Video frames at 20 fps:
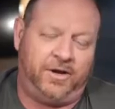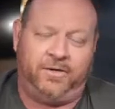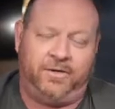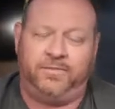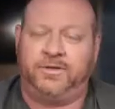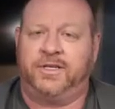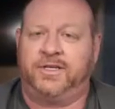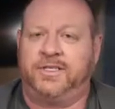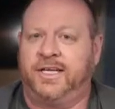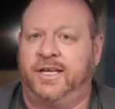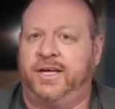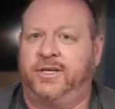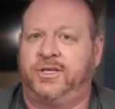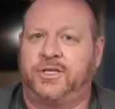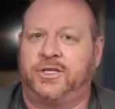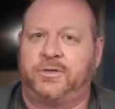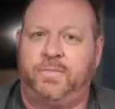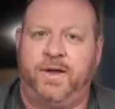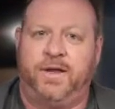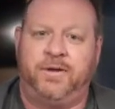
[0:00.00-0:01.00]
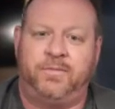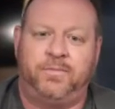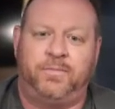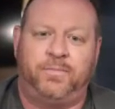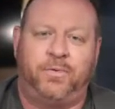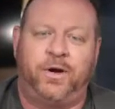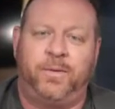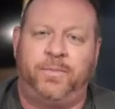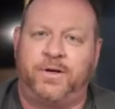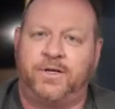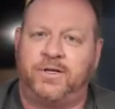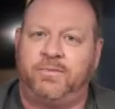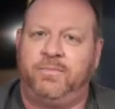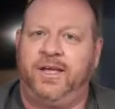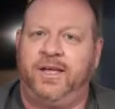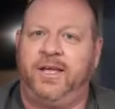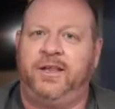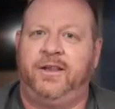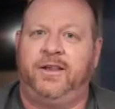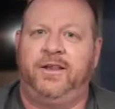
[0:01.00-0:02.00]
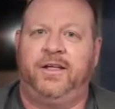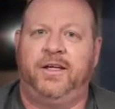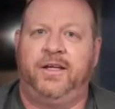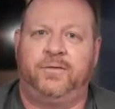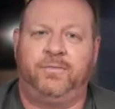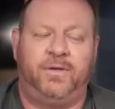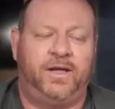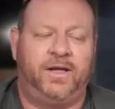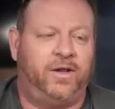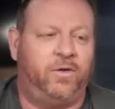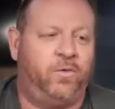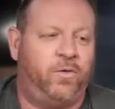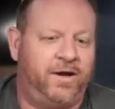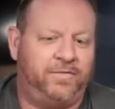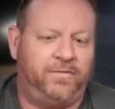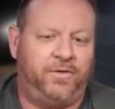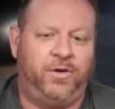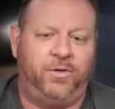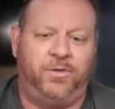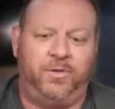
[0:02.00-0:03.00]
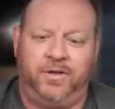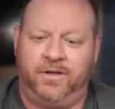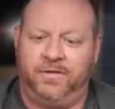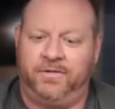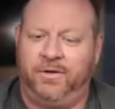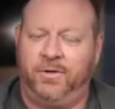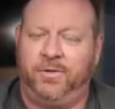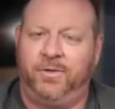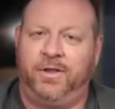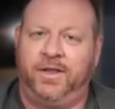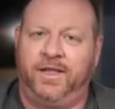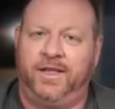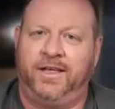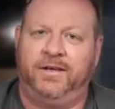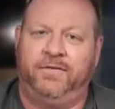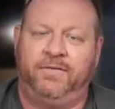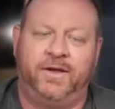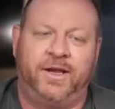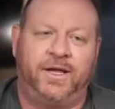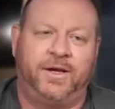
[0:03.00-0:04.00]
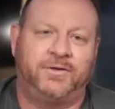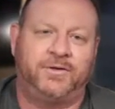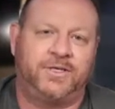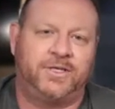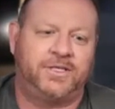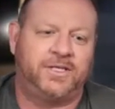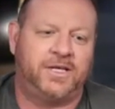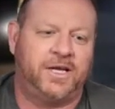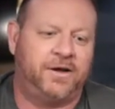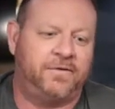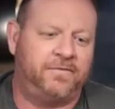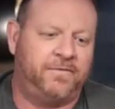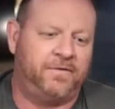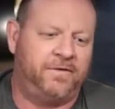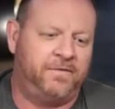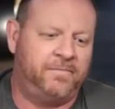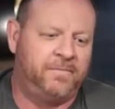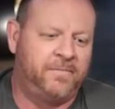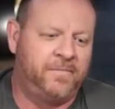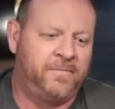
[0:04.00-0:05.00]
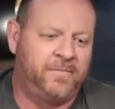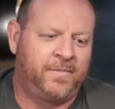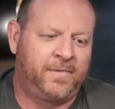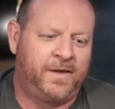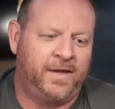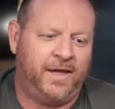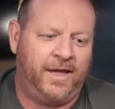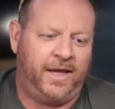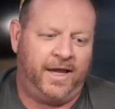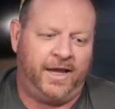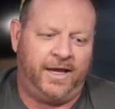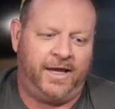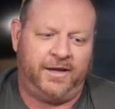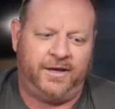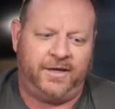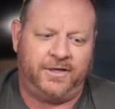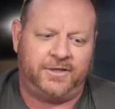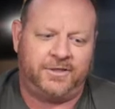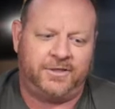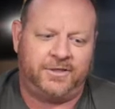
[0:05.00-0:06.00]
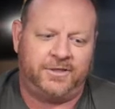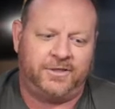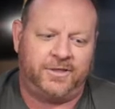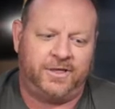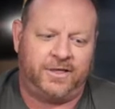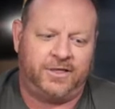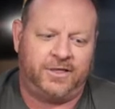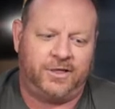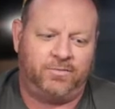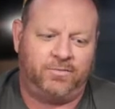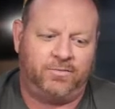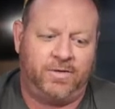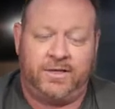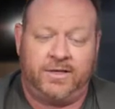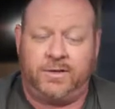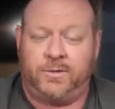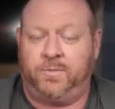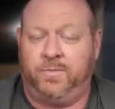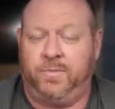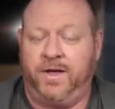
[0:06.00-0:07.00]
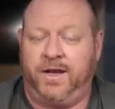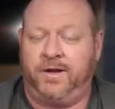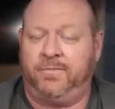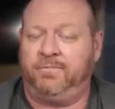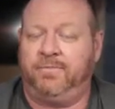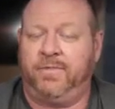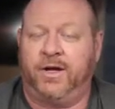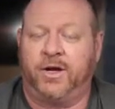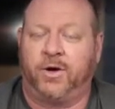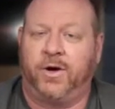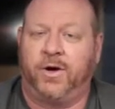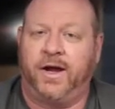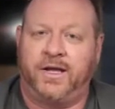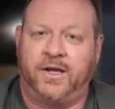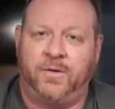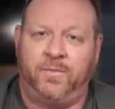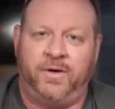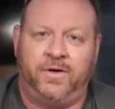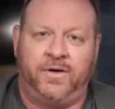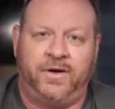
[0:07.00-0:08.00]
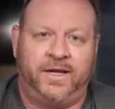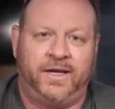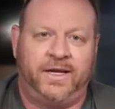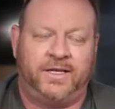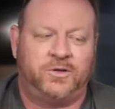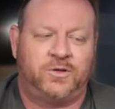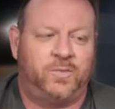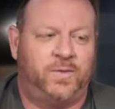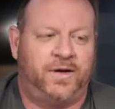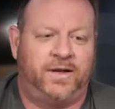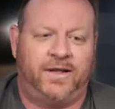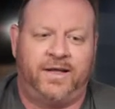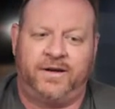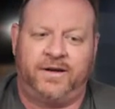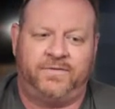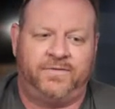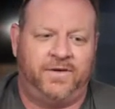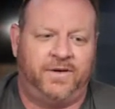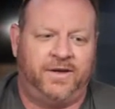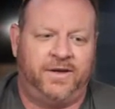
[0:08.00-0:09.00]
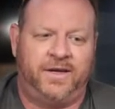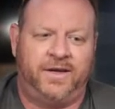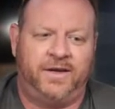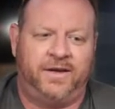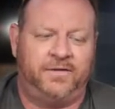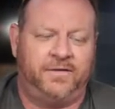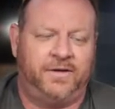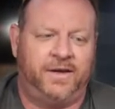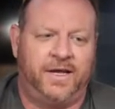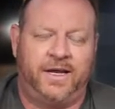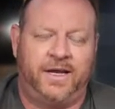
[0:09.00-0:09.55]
since then, it's just been pretty much me and the wife doing the videos and stuff, and it's been a great community. It's been a lot of fun, and